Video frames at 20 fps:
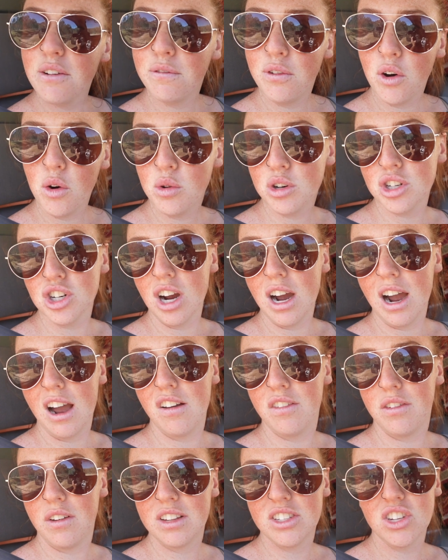four-wheel
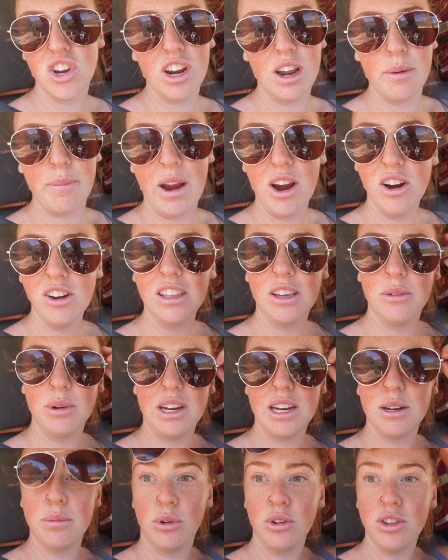drive, so apparently we
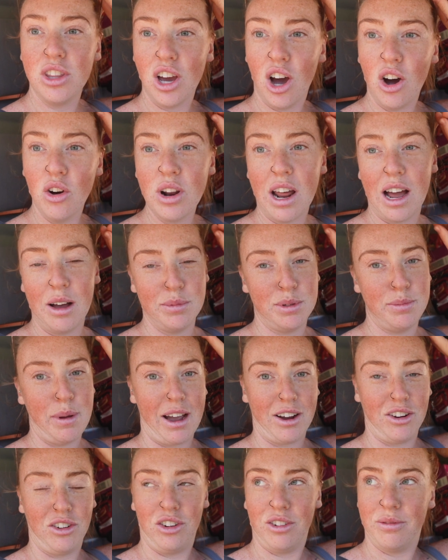need to put the old hubs
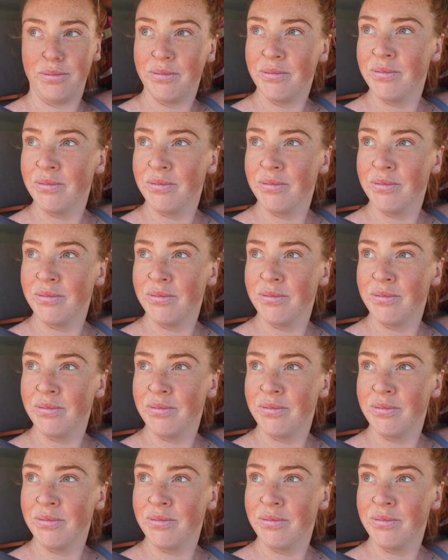back on.